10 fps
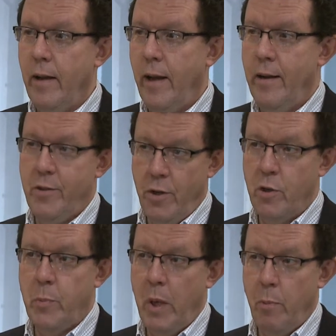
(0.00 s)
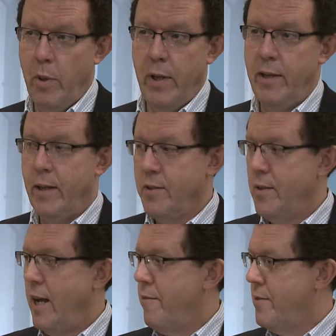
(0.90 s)
And it shows people that it
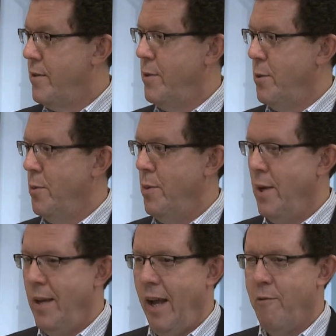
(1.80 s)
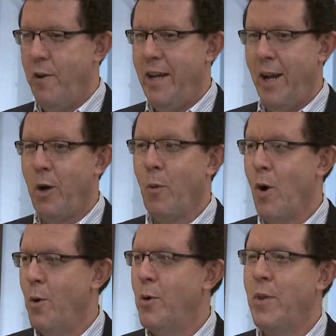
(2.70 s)
doesn't have to every day
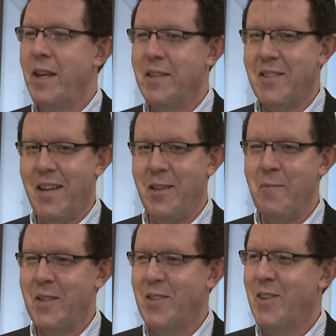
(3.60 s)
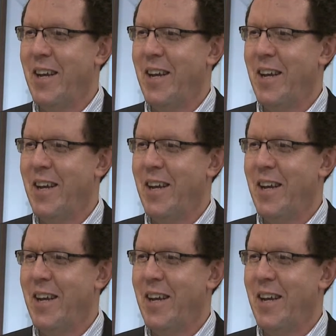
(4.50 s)
grow to the extent that Mr.